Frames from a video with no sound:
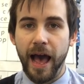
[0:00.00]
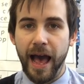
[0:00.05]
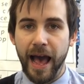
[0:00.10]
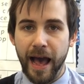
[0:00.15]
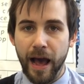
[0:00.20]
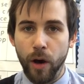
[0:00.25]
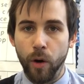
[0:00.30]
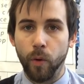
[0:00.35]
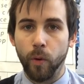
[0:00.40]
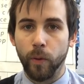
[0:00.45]

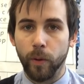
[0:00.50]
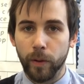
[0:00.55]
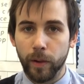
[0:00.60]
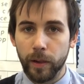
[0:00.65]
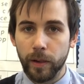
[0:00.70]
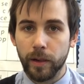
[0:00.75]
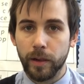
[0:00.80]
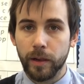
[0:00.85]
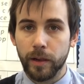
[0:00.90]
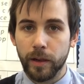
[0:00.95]
Owl.
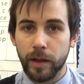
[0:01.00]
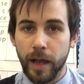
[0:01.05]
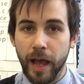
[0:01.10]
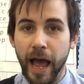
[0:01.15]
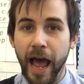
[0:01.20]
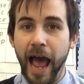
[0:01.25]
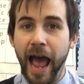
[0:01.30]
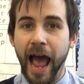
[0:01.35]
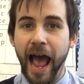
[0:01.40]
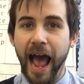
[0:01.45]

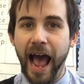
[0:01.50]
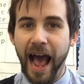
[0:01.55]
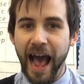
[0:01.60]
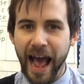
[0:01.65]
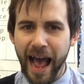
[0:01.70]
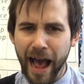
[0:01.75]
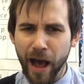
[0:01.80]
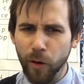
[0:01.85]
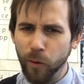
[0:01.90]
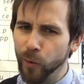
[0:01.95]

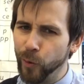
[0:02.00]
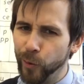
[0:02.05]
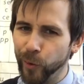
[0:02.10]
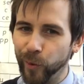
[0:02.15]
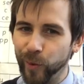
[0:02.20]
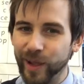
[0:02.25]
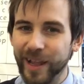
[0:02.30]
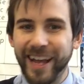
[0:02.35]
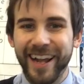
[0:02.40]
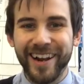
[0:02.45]

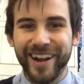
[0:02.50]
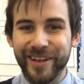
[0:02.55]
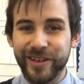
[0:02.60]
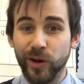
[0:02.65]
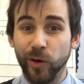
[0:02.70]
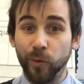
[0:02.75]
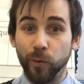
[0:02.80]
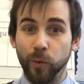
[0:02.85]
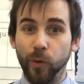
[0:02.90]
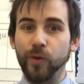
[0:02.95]
Howl, like
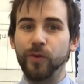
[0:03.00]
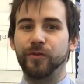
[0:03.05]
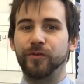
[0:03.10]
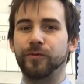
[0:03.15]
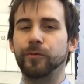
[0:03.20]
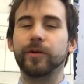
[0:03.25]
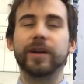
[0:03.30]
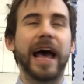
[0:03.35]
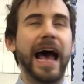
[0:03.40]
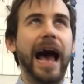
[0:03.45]
a wolf
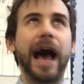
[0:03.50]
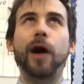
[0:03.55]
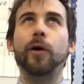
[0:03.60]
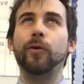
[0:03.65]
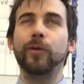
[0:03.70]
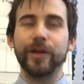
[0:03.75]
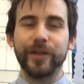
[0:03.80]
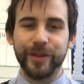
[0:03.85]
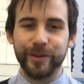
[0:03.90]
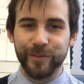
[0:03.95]
would
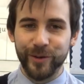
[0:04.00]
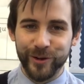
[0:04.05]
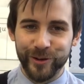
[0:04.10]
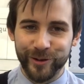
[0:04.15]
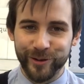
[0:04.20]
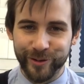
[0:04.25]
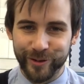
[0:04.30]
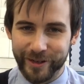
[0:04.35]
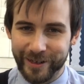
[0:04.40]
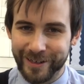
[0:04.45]
howl at the
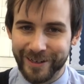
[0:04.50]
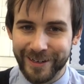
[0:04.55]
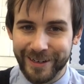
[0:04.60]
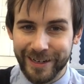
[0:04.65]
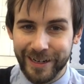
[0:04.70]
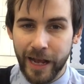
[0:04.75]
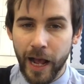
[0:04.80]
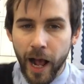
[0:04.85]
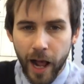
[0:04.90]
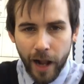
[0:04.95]
moon.
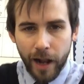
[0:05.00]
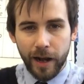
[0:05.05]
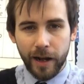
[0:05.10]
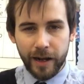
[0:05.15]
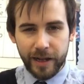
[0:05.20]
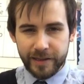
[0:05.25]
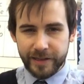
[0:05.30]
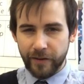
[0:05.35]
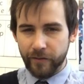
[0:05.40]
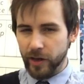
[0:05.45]

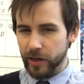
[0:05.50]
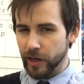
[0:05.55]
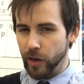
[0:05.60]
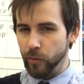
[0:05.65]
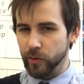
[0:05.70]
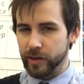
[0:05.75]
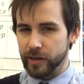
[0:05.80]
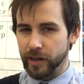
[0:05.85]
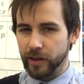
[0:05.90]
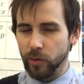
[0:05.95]
Let's give it a go
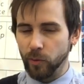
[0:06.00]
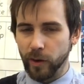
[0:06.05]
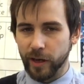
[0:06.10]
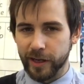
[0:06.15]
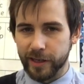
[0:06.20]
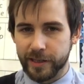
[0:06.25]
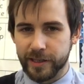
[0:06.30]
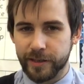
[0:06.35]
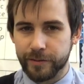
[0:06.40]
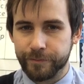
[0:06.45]
with another
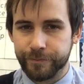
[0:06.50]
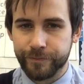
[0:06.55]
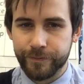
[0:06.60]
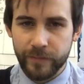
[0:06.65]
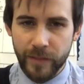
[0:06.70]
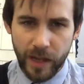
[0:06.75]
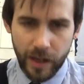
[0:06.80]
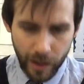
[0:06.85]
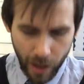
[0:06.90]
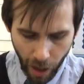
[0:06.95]
word.
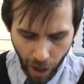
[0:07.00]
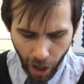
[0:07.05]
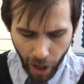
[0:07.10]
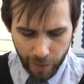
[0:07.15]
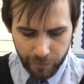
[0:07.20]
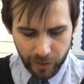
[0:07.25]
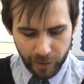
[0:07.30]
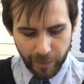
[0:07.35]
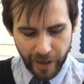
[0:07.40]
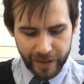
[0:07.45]
I'm
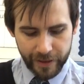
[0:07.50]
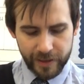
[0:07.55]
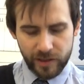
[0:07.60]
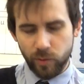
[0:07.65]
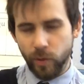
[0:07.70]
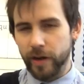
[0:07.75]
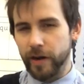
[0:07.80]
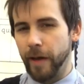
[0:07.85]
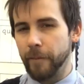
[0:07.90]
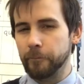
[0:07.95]
going to make this
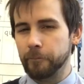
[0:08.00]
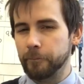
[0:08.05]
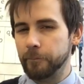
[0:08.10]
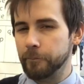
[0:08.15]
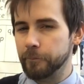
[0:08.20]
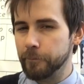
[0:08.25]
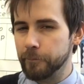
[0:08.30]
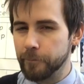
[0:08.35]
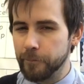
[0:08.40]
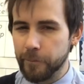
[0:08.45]
word a
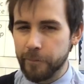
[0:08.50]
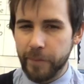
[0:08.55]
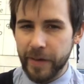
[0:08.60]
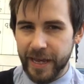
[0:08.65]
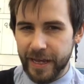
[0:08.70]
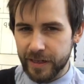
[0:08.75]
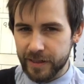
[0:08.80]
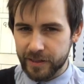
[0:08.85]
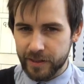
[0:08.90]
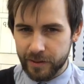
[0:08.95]

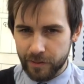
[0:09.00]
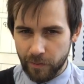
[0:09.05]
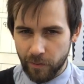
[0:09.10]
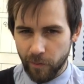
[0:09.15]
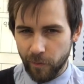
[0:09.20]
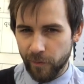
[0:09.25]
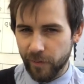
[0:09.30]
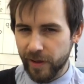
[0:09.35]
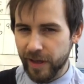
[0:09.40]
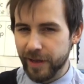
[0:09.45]
bit
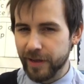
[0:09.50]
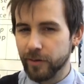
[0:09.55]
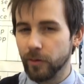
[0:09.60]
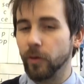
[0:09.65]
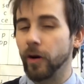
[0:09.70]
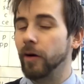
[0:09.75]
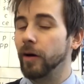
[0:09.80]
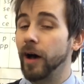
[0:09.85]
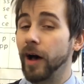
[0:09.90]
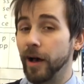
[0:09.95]

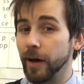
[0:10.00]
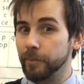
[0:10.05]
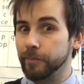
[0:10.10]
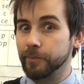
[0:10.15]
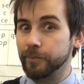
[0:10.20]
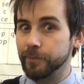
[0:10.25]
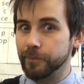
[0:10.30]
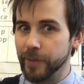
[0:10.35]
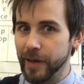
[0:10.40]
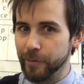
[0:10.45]
more
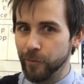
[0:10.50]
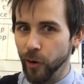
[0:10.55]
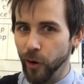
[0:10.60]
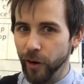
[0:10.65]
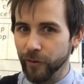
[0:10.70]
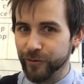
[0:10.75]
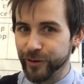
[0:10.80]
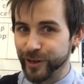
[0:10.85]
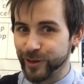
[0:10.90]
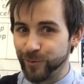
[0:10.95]

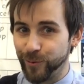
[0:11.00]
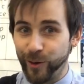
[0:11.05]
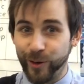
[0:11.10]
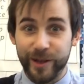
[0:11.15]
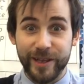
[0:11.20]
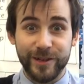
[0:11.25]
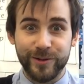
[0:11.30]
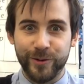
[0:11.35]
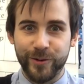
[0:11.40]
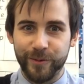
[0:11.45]
obvious what
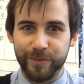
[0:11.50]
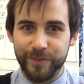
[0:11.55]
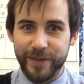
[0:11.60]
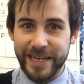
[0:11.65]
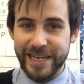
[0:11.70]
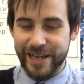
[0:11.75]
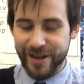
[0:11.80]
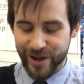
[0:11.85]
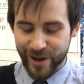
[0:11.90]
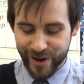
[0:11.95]
this could
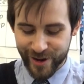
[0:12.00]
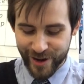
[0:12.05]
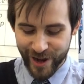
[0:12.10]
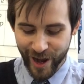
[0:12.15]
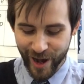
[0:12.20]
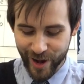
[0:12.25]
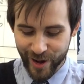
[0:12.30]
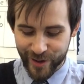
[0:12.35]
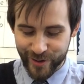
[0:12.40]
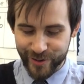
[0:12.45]
be
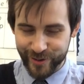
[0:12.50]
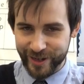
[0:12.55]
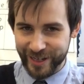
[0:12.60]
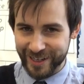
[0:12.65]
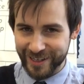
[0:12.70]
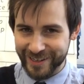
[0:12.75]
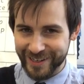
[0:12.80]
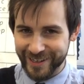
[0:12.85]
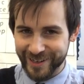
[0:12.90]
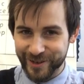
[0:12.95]

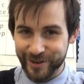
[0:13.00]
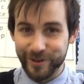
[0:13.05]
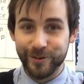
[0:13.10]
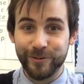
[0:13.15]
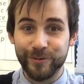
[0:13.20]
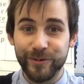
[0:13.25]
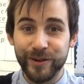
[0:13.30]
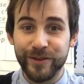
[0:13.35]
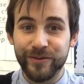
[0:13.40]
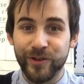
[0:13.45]
alluding to.
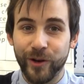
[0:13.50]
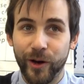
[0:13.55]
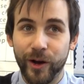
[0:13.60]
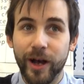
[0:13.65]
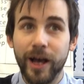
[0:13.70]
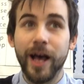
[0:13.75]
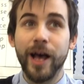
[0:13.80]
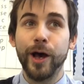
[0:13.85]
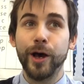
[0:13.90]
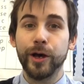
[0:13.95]
We've
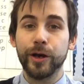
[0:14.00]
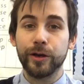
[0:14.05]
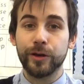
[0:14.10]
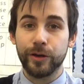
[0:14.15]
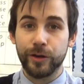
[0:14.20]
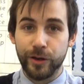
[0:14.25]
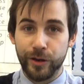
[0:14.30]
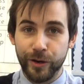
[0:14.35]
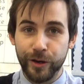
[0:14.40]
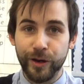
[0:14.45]
got
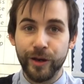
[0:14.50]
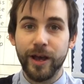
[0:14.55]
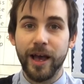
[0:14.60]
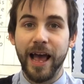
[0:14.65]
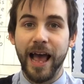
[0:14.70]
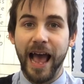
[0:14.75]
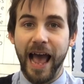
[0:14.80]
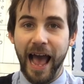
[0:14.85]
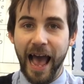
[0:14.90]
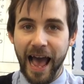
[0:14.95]
k,
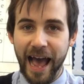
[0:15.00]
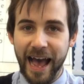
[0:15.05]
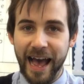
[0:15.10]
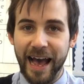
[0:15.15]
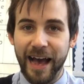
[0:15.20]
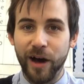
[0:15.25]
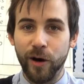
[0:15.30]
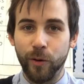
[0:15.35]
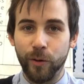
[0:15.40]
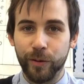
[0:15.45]

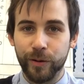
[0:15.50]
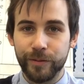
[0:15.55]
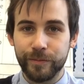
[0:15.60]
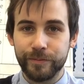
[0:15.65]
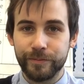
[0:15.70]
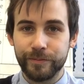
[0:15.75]
ow,